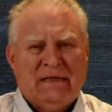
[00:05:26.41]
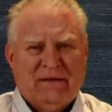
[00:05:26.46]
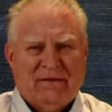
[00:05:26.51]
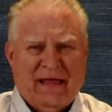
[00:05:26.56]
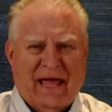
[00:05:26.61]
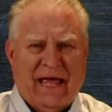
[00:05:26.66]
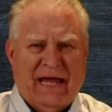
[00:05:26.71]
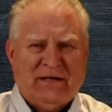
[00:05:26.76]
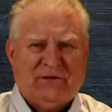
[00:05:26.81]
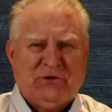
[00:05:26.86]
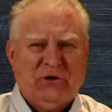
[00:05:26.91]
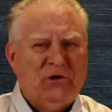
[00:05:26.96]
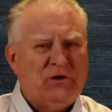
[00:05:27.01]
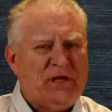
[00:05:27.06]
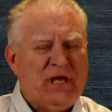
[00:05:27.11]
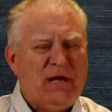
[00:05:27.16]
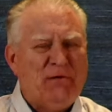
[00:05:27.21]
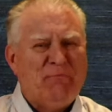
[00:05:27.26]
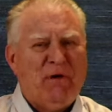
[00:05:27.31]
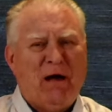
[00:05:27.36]
they took
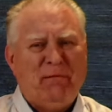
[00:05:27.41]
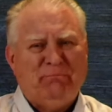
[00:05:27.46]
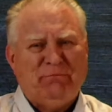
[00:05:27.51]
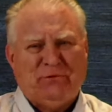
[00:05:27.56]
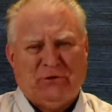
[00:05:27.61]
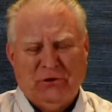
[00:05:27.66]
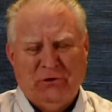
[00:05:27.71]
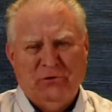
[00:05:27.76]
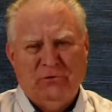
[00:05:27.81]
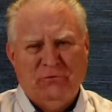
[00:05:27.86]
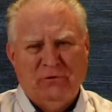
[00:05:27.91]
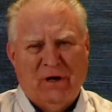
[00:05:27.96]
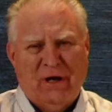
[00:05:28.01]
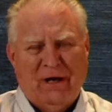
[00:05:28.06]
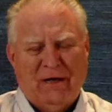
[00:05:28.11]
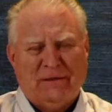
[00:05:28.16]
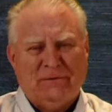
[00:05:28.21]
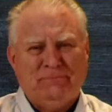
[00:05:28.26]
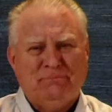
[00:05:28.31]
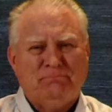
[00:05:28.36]
him up to
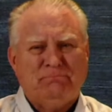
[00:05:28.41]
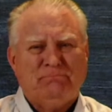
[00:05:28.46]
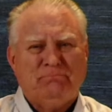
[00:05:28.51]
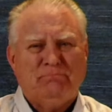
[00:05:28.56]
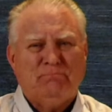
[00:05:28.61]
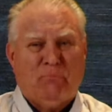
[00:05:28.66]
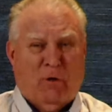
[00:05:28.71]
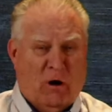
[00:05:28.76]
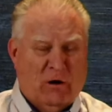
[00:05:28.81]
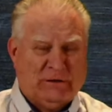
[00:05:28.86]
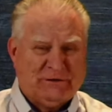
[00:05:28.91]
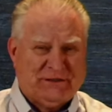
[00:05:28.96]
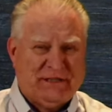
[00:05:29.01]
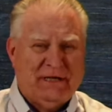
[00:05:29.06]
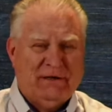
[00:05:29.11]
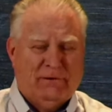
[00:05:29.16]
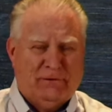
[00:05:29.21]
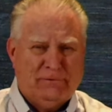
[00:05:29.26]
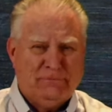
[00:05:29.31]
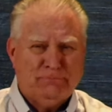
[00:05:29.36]
uh, Mars
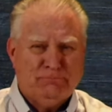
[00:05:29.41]
Hill.